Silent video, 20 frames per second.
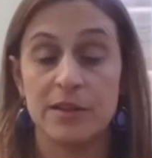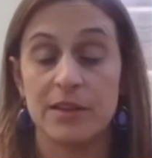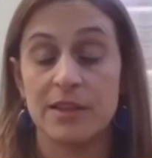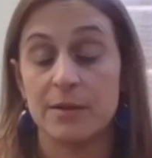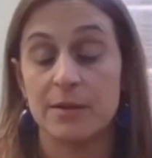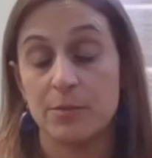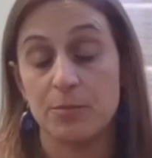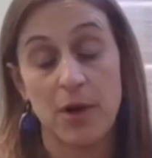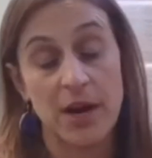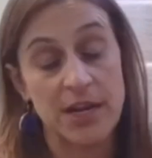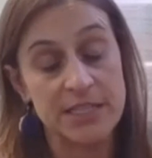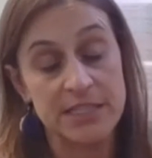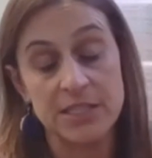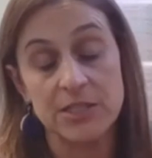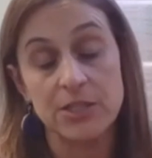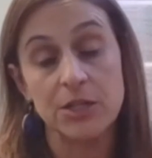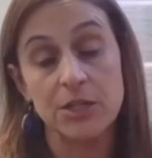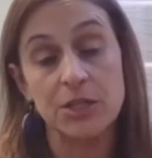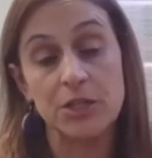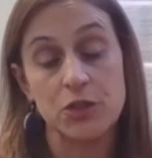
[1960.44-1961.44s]
the
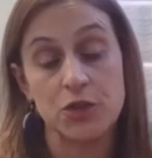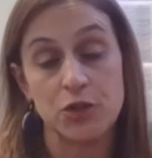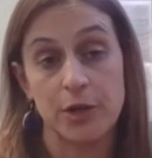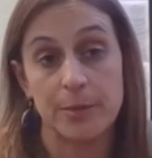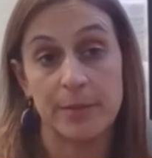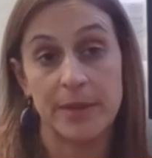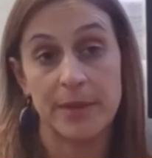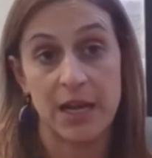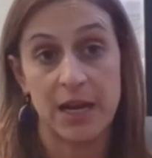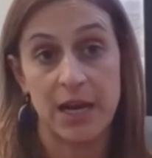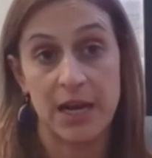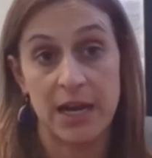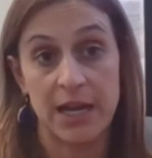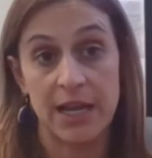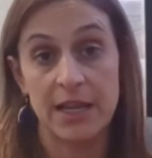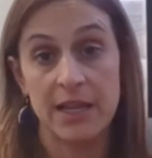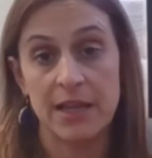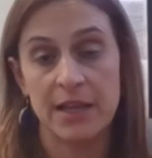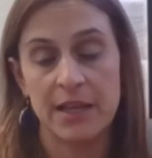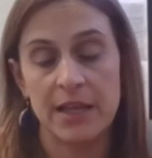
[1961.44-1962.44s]
prices are extremely
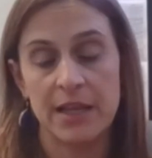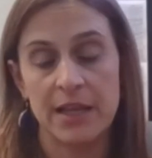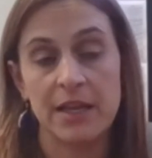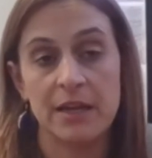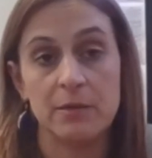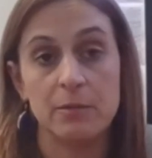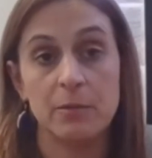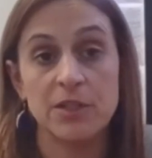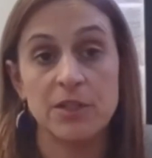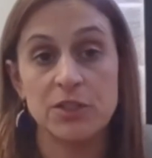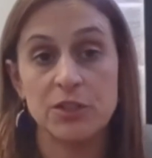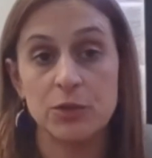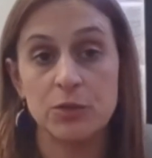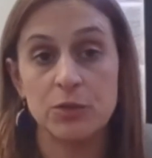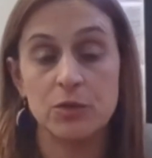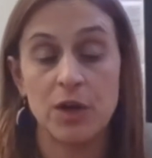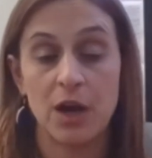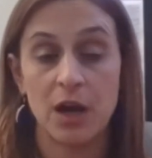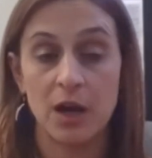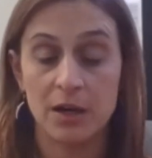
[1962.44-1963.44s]
high, and we
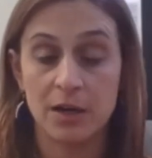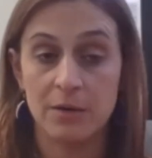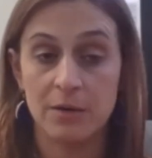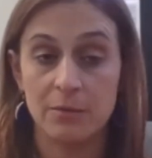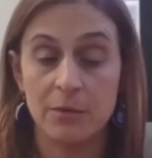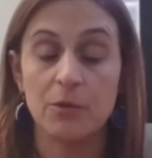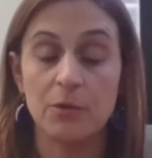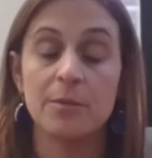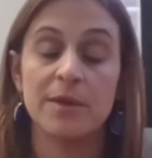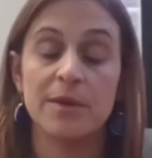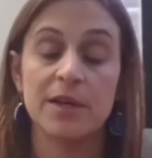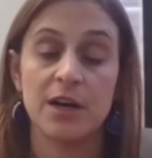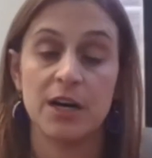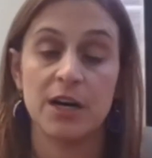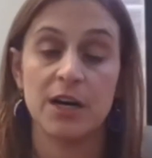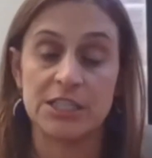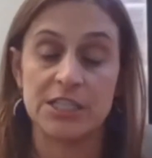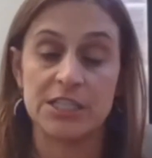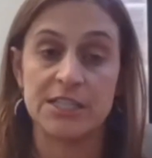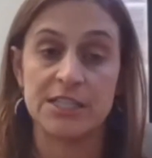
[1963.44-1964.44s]
want to be
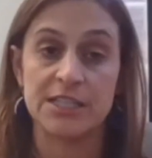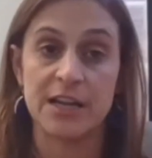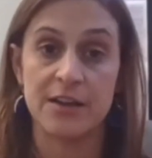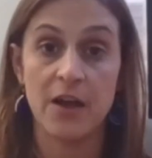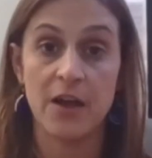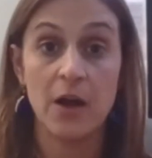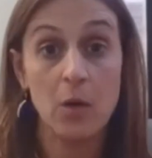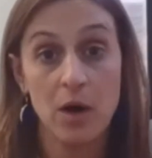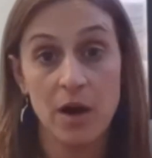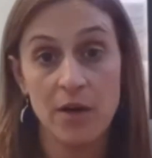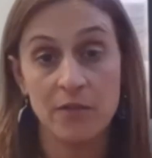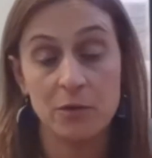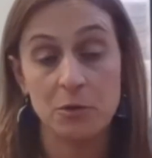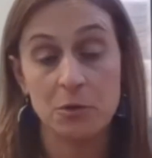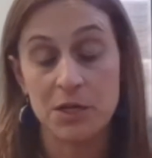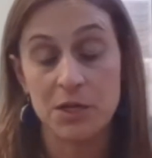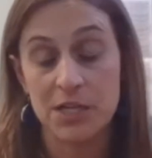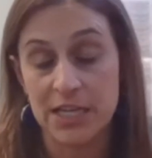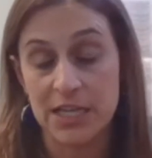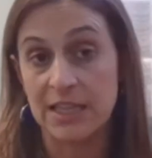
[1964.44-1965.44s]
cautious of how often
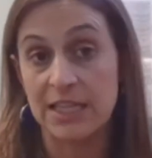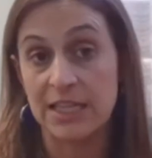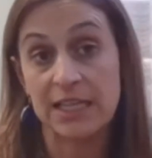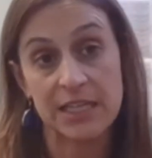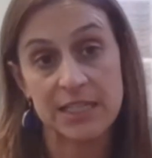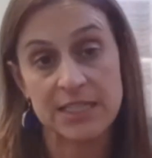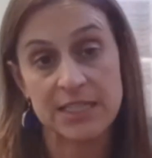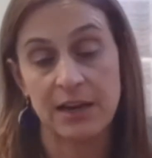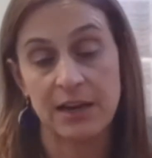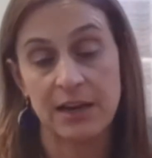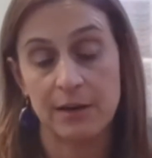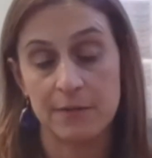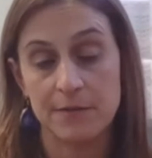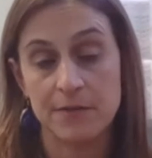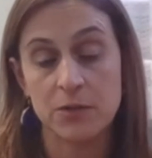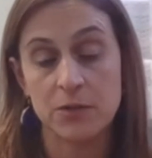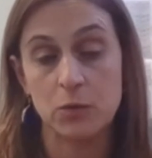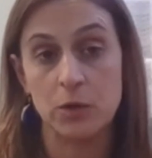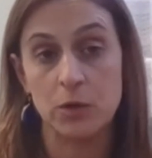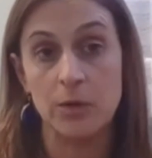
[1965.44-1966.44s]
we're taking the kids out
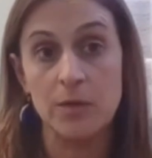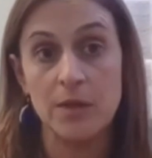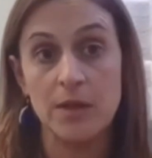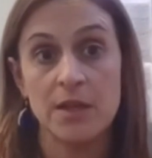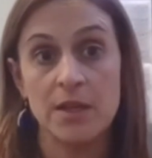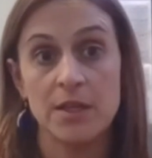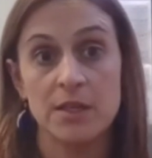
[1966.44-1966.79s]
of school.